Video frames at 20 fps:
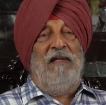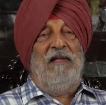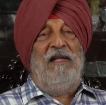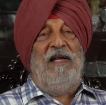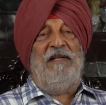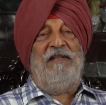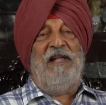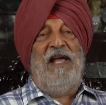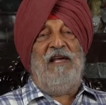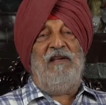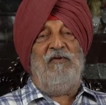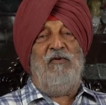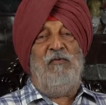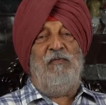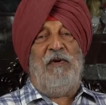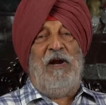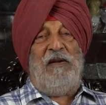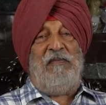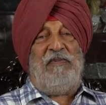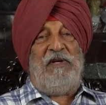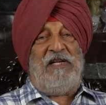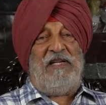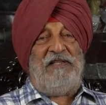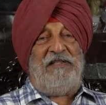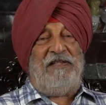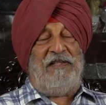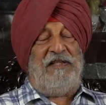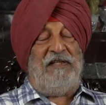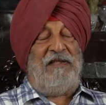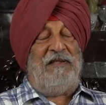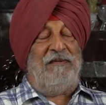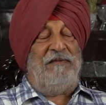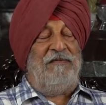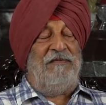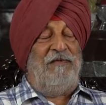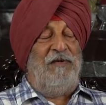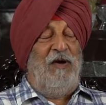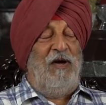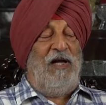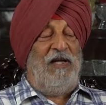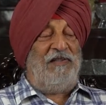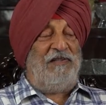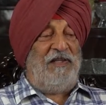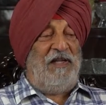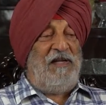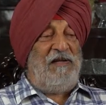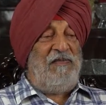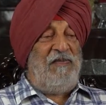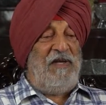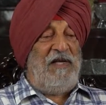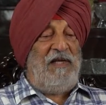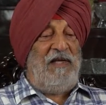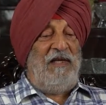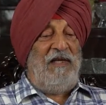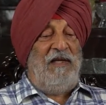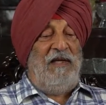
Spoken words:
that, "Thank you, Prime Minister, for asking me.